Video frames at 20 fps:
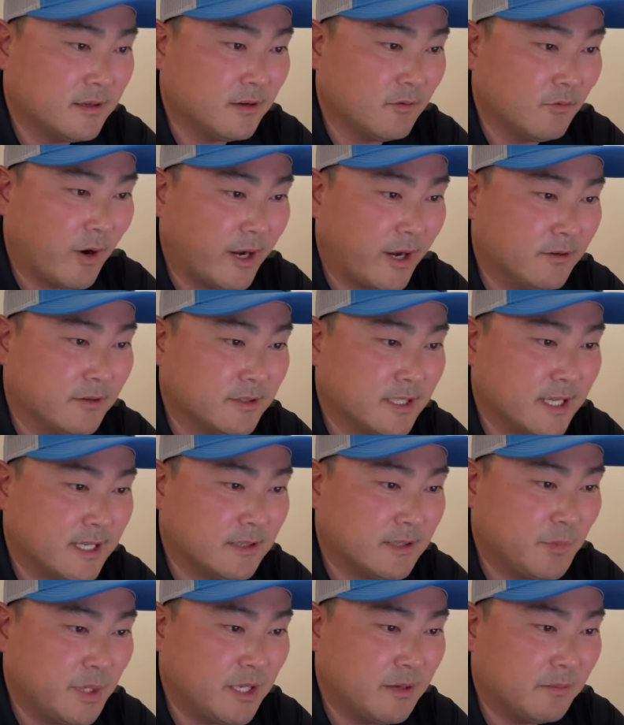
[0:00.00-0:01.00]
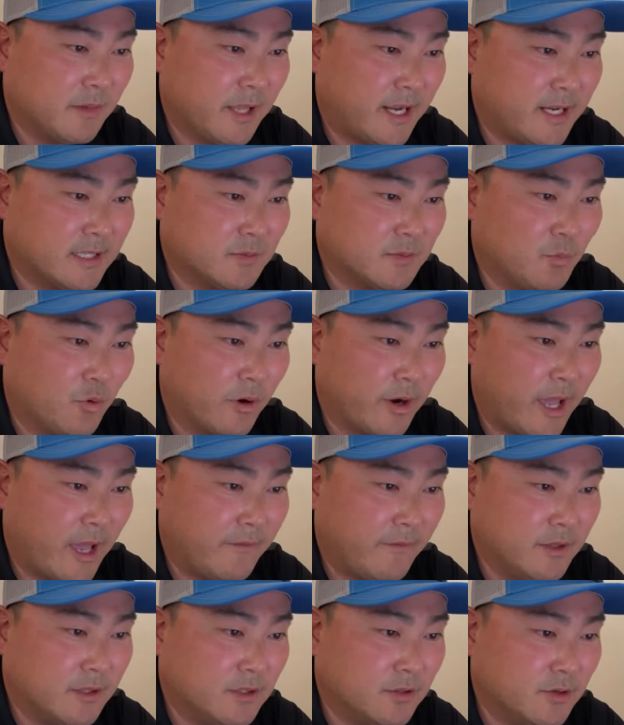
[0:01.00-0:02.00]
Rhino says medium light is more
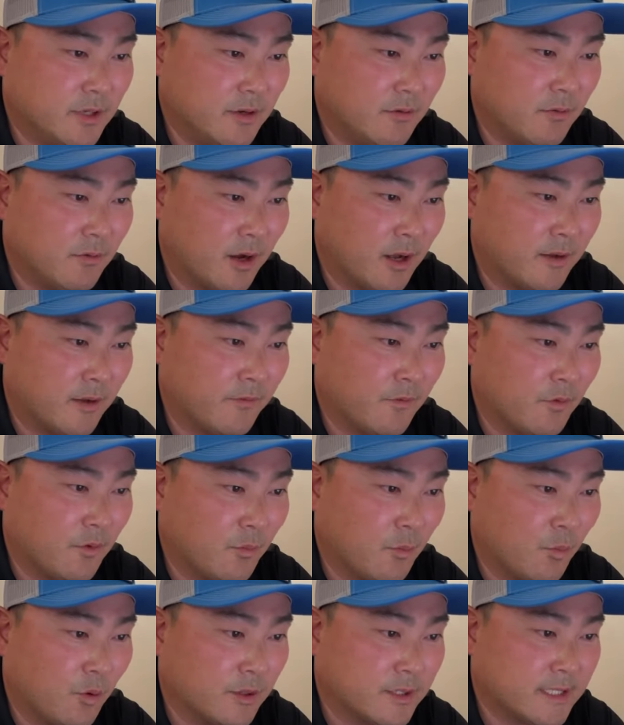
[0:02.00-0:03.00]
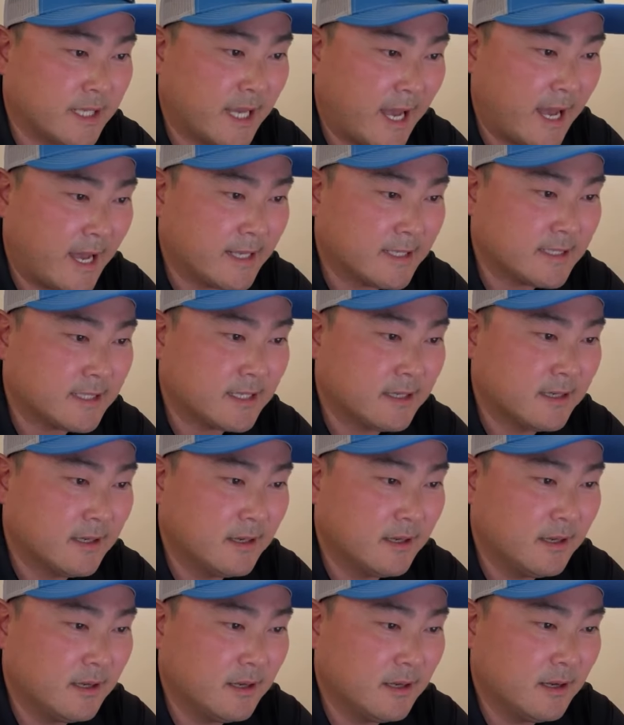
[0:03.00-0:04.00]
heavy duty rod for more task.
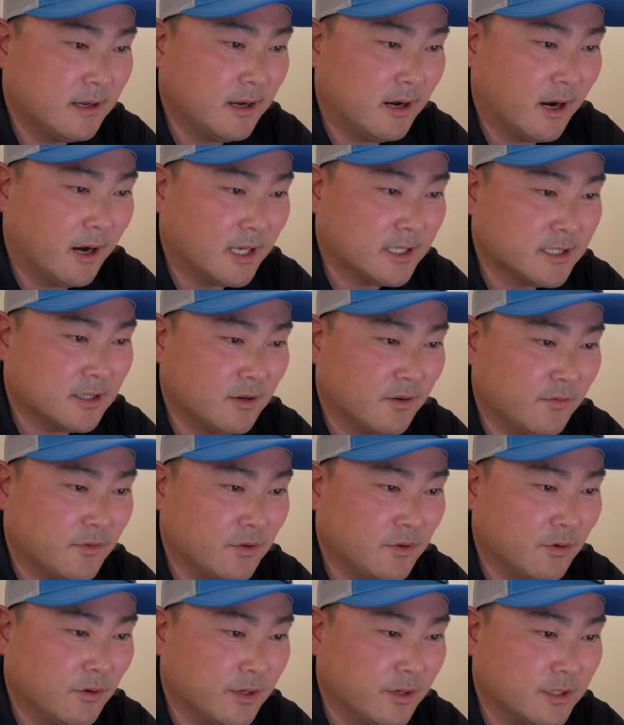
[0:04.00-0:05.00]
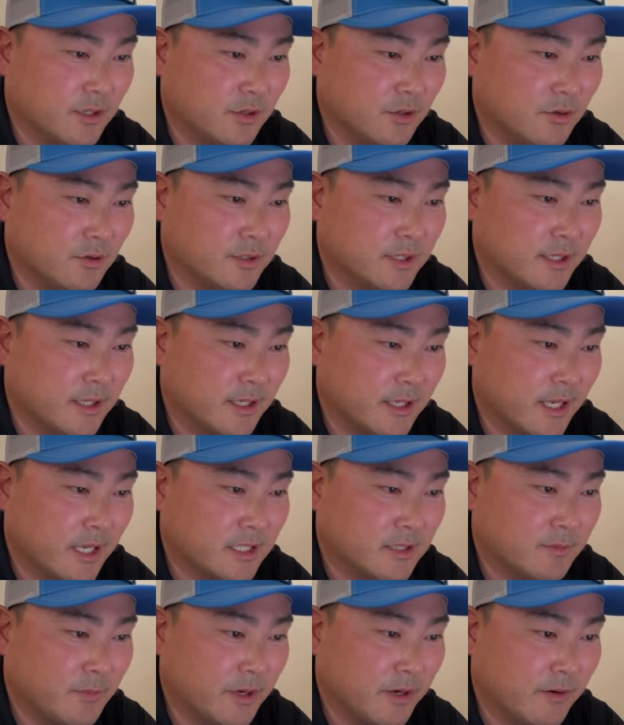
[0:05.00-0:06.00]
Also, if you're going to use it to
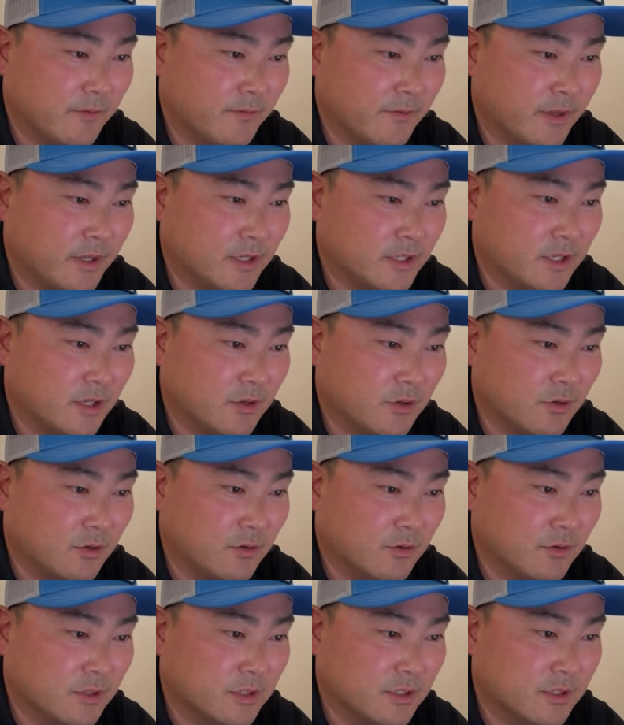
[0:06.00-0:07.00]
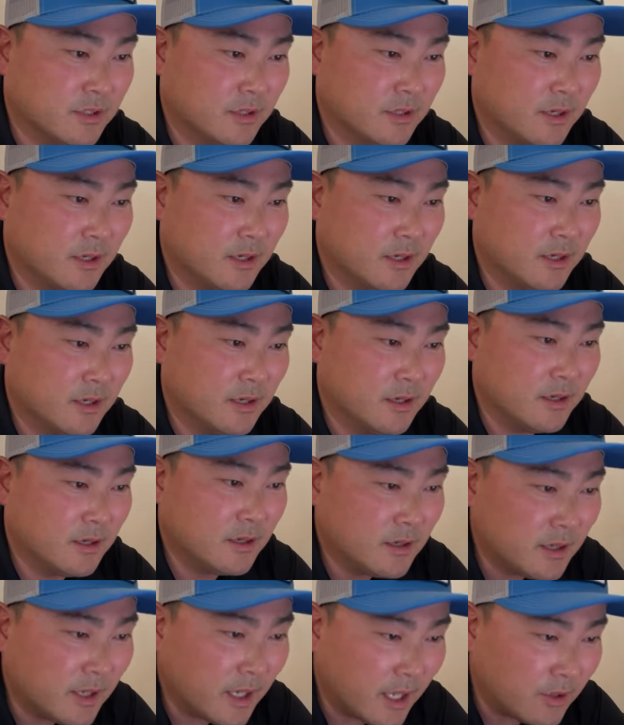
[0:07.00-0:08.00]
catch bigger fish
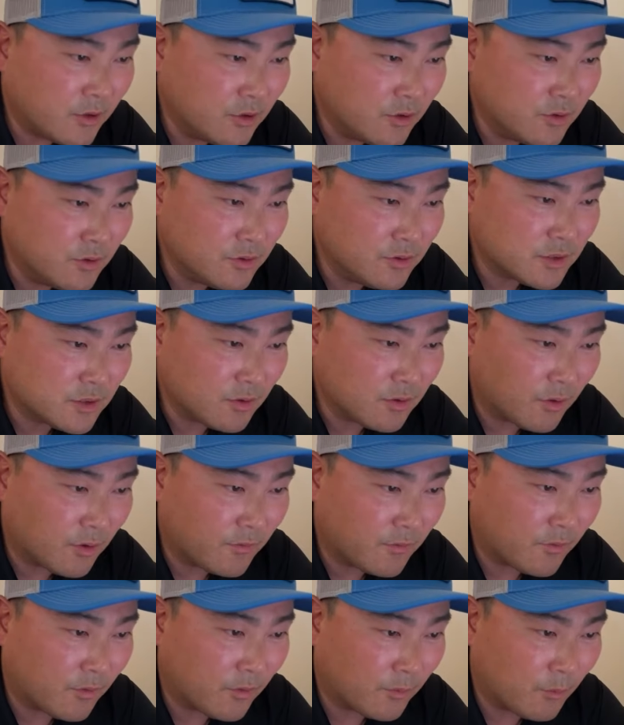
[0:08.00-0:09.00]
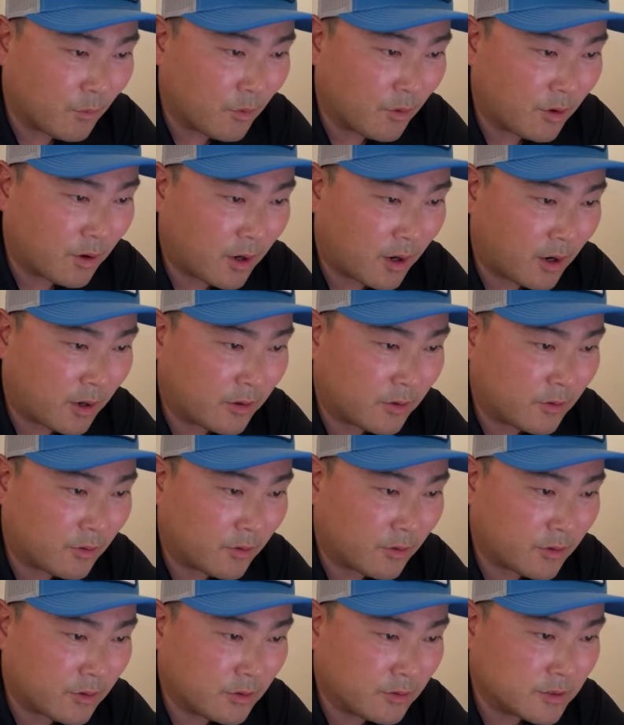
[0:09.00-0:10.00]
and use or for more
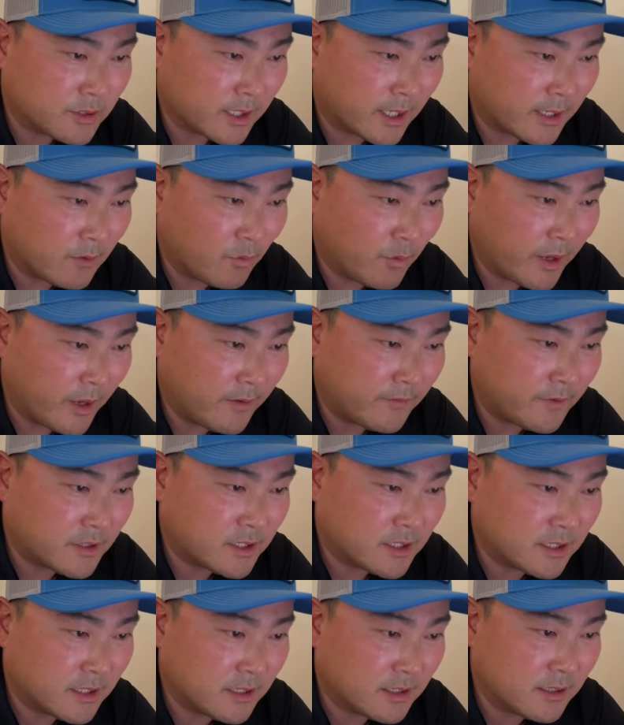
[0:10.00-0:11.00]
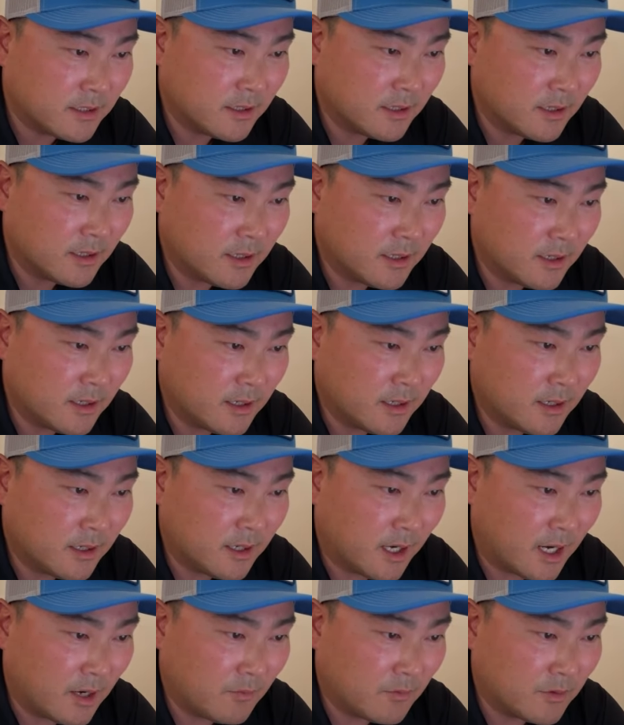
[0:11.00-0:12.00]
hardcore use like wade fishing,
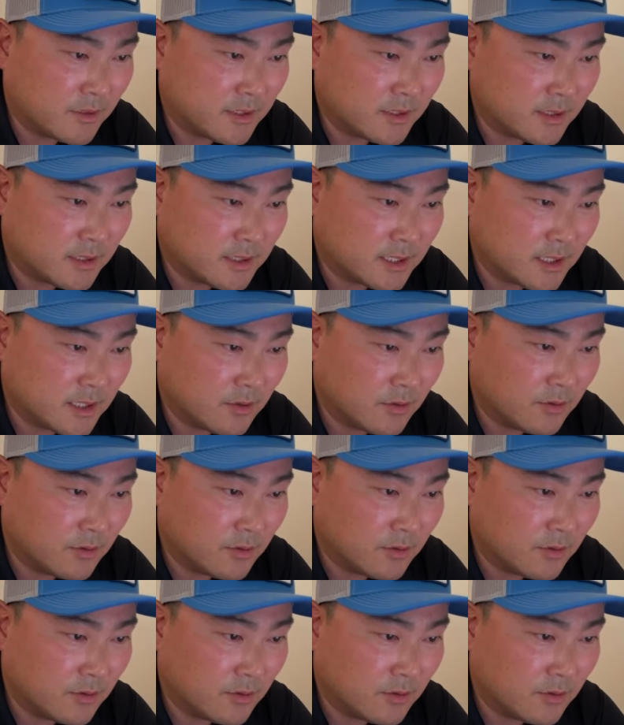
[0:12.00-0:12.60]
I want to see